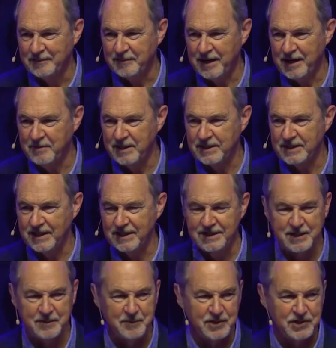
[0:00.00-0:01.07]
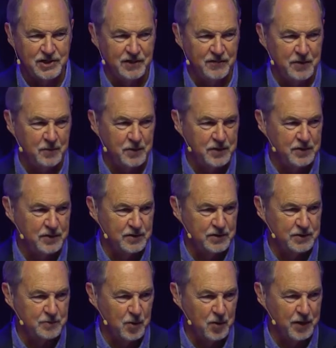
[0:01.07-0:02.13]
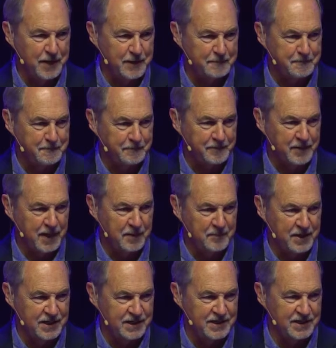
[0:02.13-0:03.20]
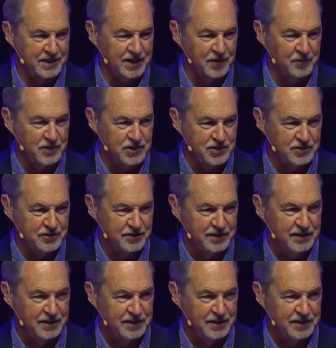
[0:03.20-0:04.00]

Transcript: But I'm excited about sharing with you this morning. I'm here to encourage you.